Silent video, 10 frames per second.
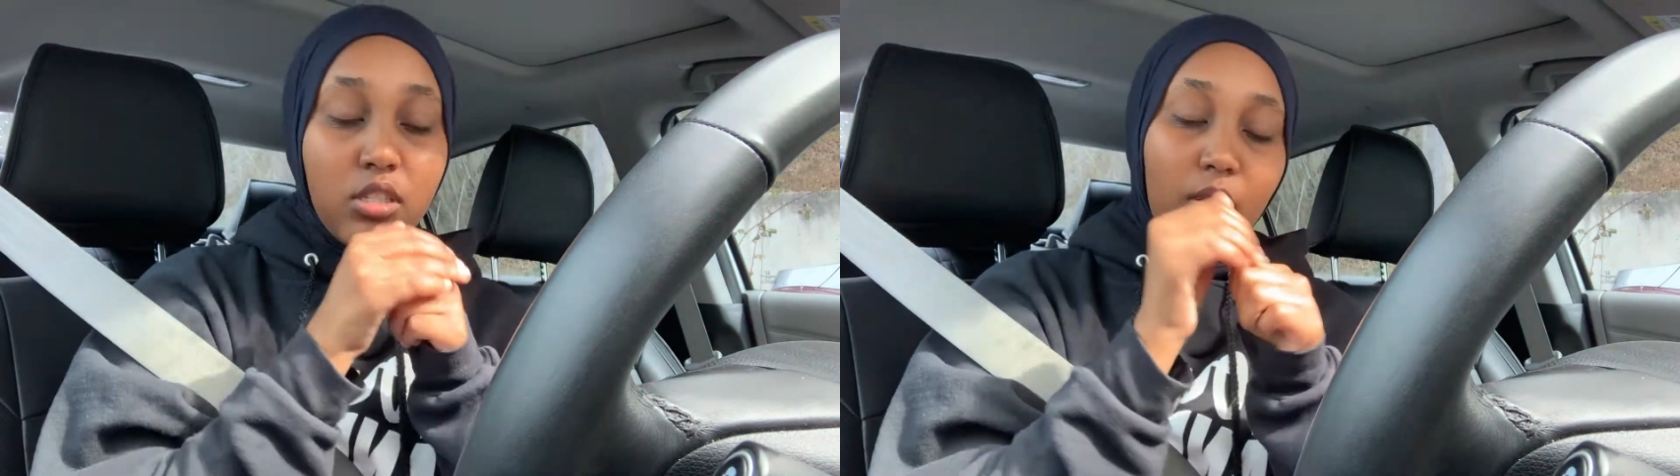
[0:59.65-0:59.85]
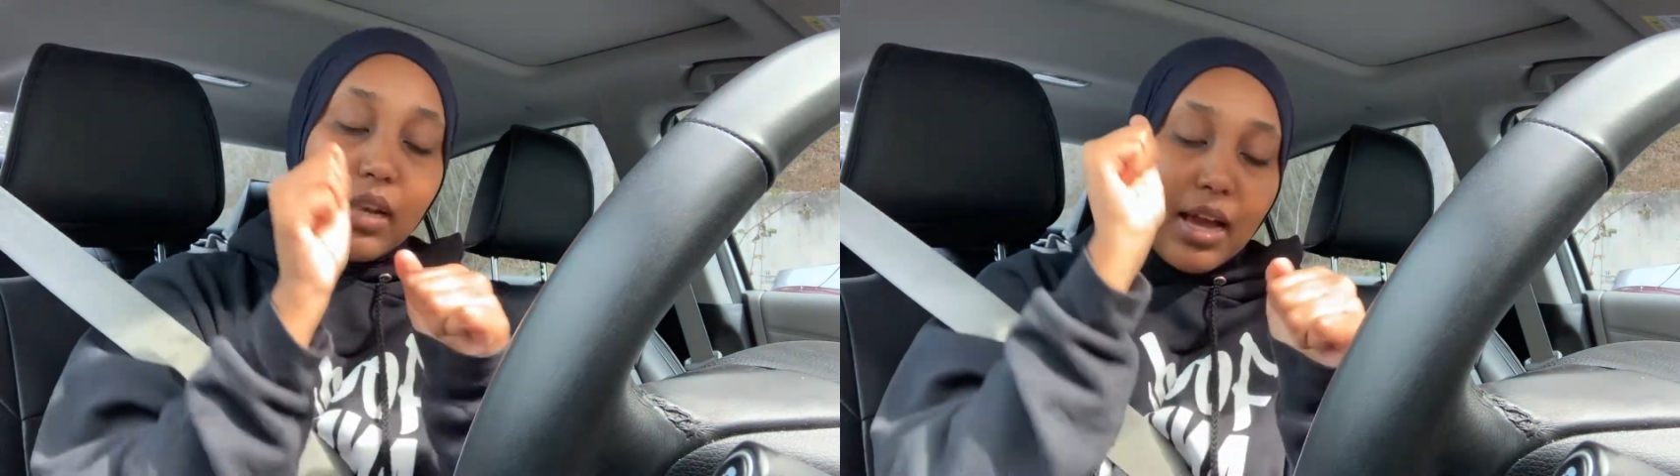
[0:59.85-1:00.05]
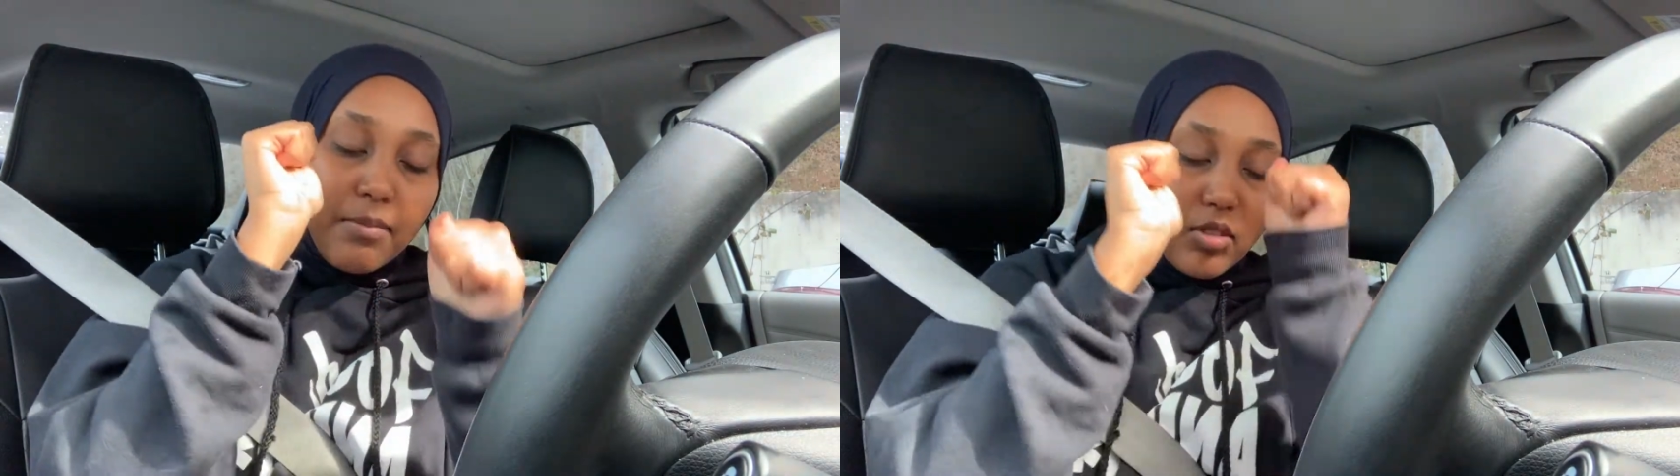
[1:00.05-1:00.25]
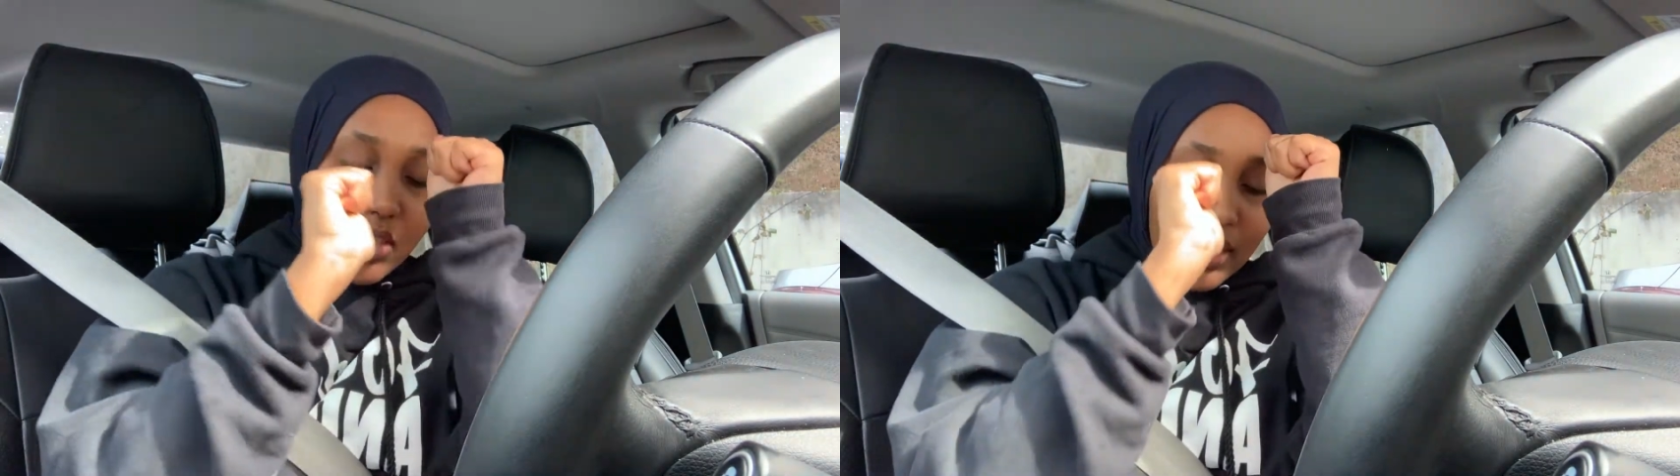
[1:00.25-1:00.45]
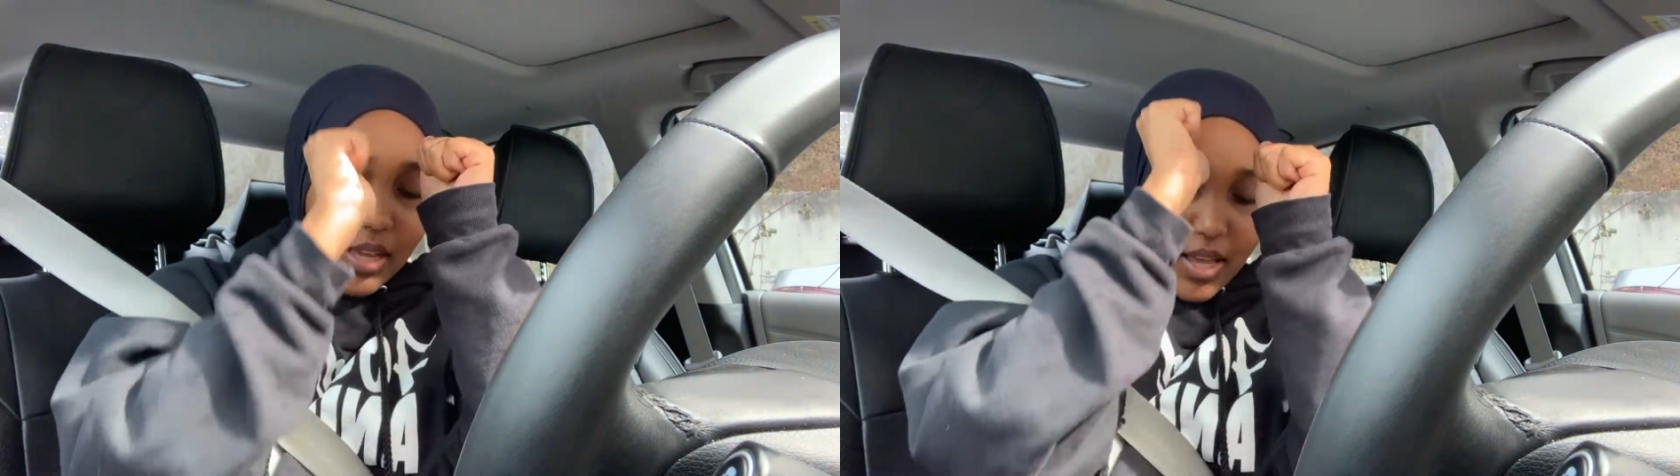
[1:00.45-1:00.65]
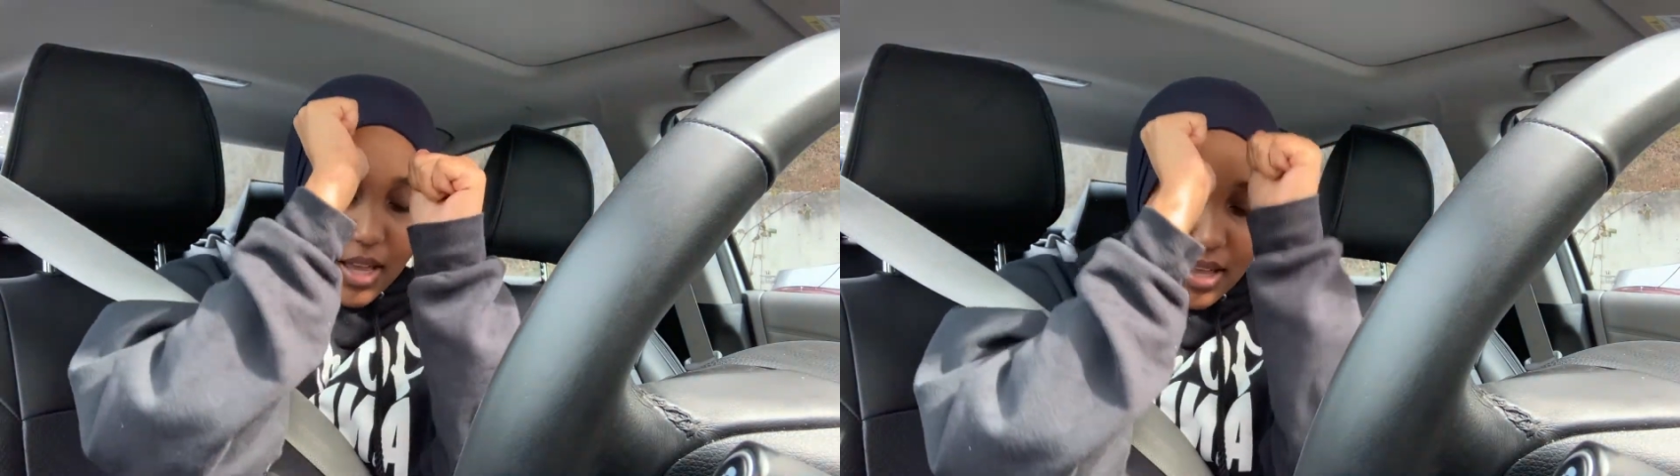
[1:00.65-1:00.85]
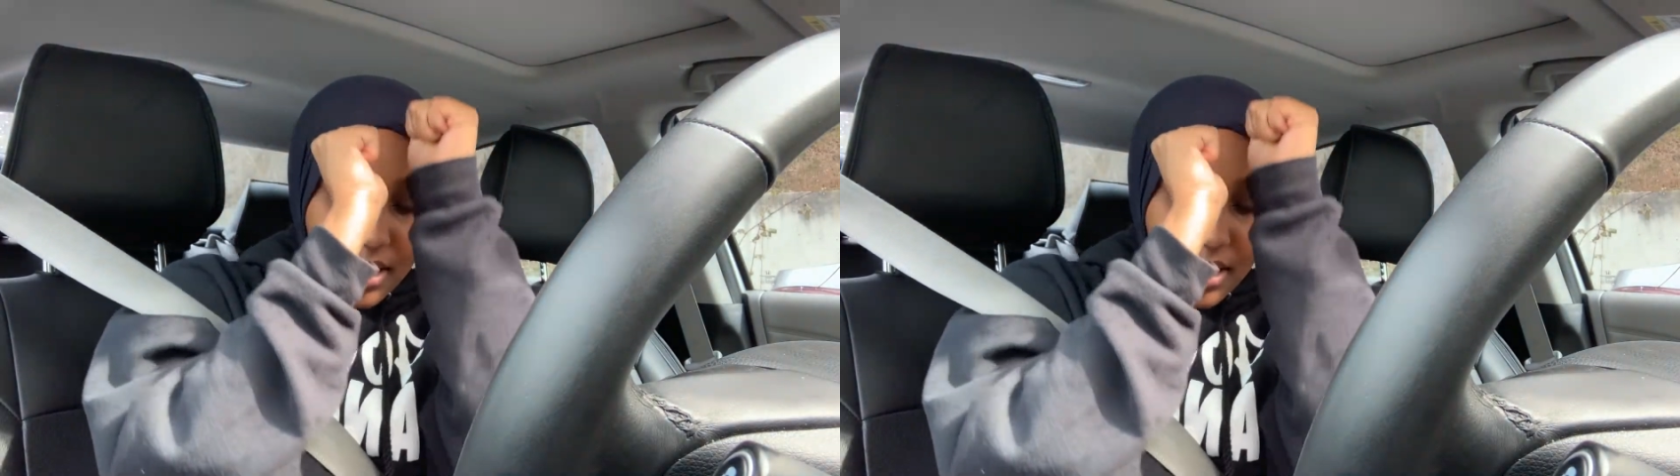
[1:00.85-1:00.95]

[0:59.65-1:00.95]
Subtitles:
so alhamdulillah.